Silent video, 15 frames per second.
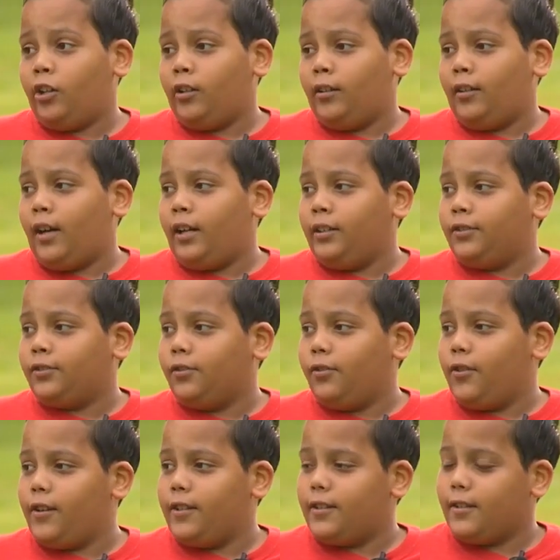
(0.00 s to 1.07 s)
heard a lot of
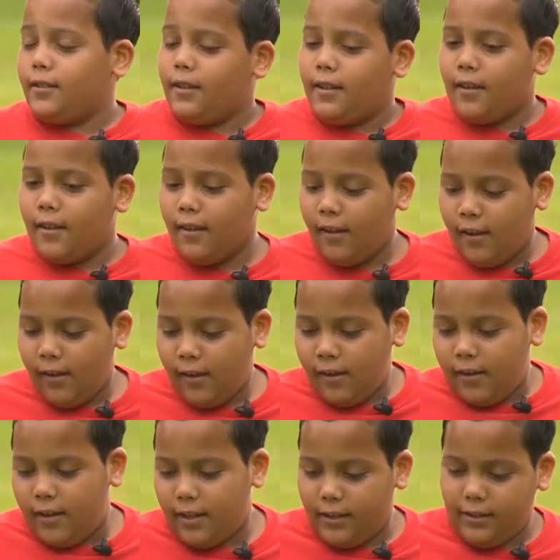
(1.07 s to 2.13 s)
stories,
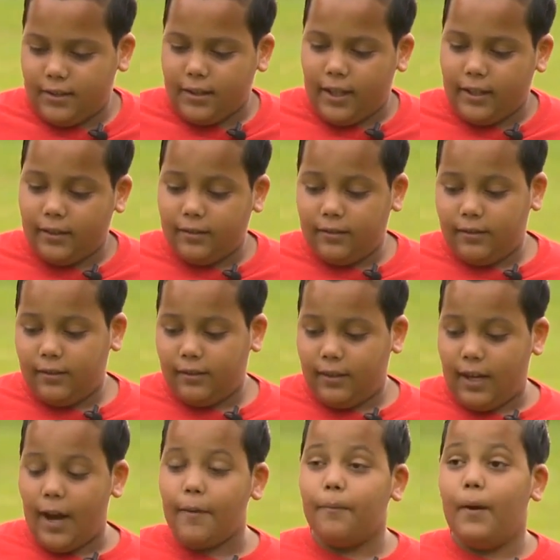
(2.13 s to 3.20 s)
and he's like,
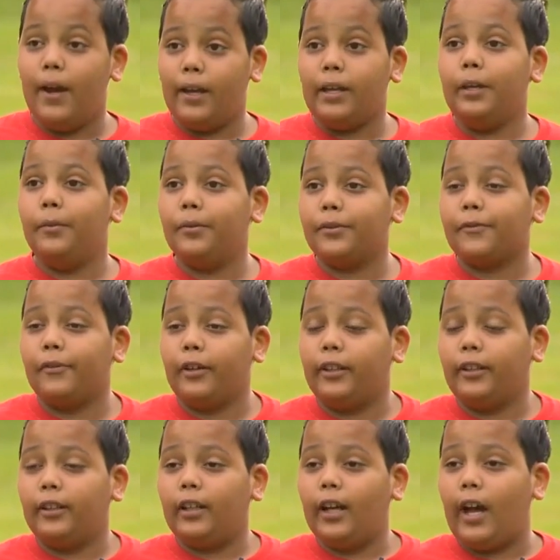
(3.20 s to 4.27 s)
I bet he was
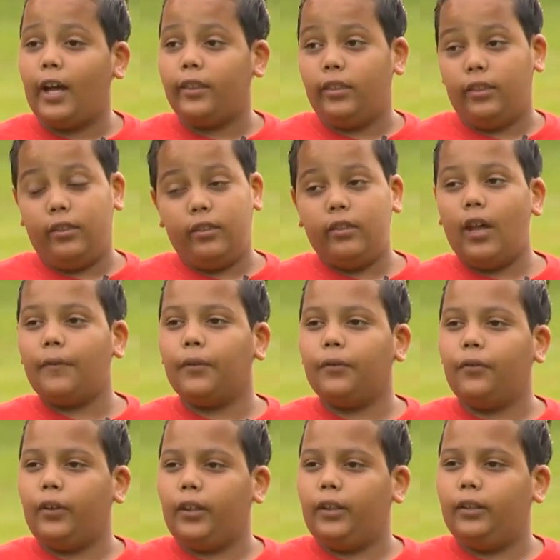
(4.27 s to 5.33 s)
funny. 10 year old
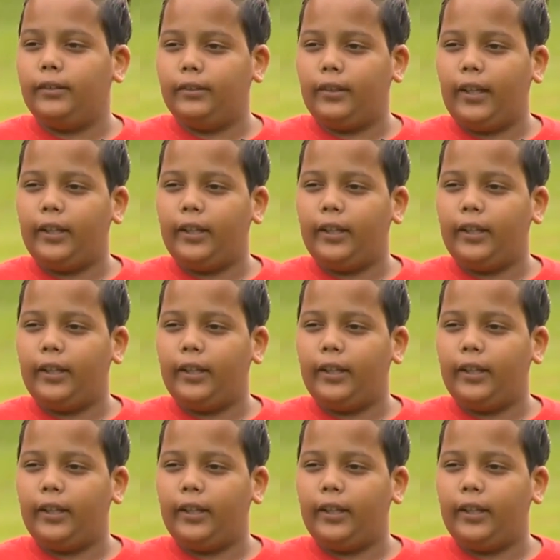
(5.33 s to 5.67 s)
Malachi was